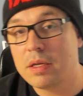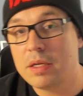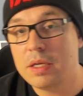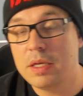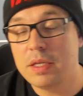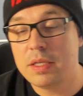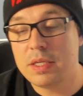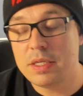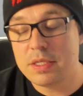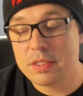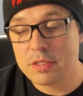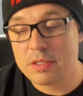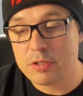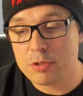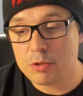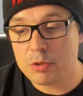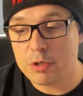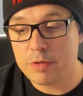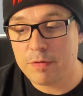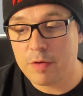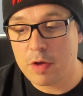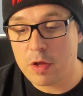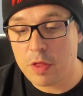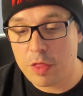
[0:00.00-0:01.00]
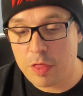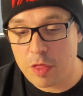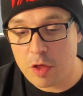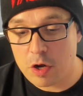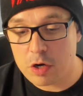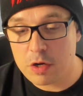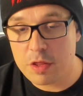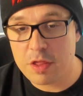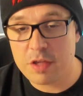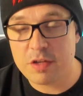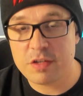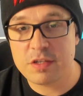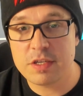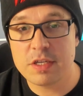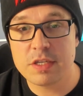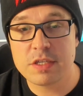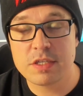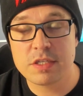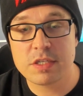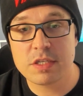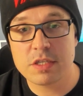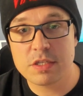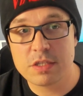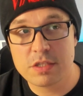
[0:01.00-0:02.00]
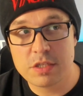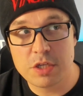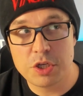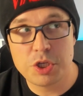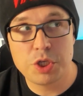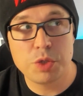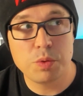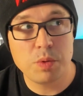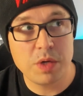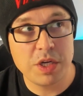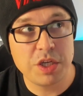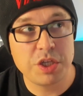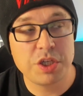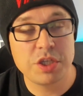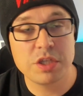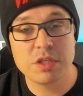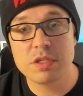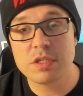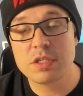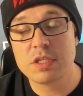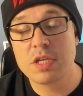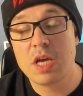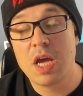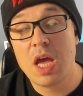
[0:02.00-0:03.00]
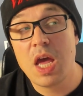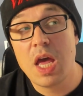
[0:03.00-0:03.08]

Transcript: in these sort of catharsis situations,